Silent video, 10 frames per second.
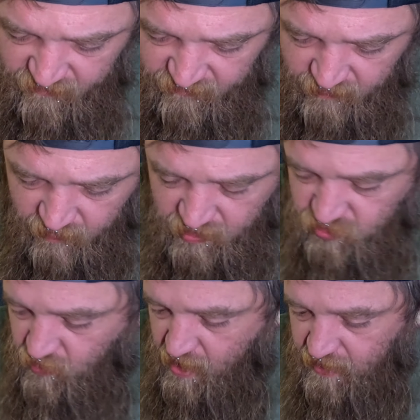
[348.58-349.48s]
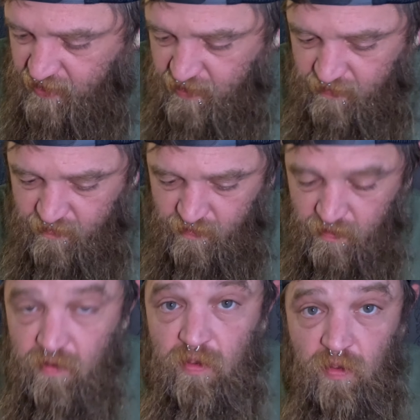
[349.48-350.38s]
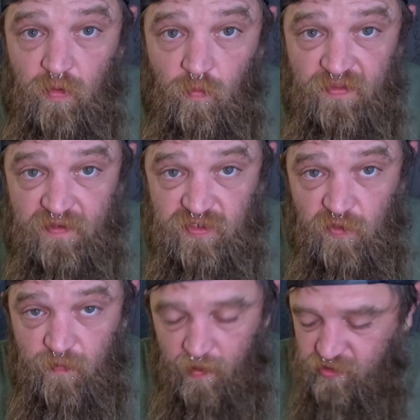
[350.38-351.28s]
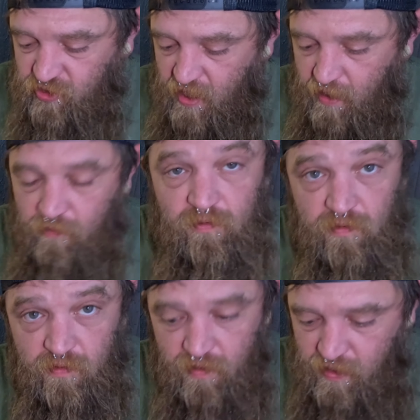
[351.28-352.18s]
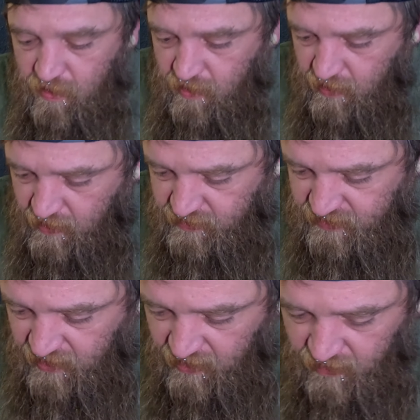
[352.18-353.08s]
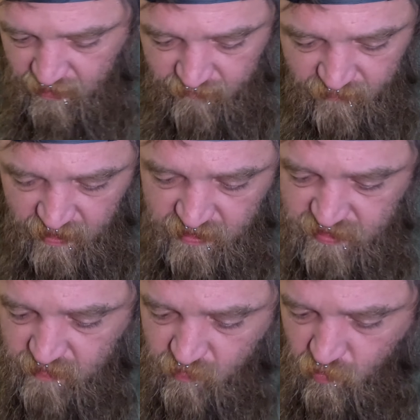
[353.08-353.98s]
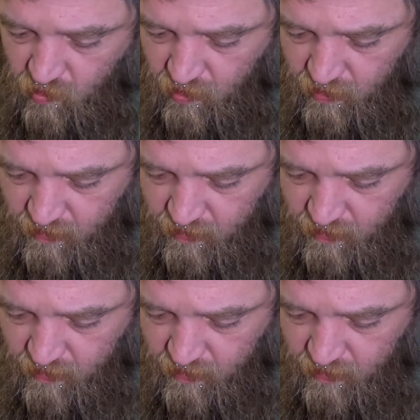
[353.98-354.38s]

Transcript: of it. We're gonna try to hit it with the toothbrush now and see if we can get some more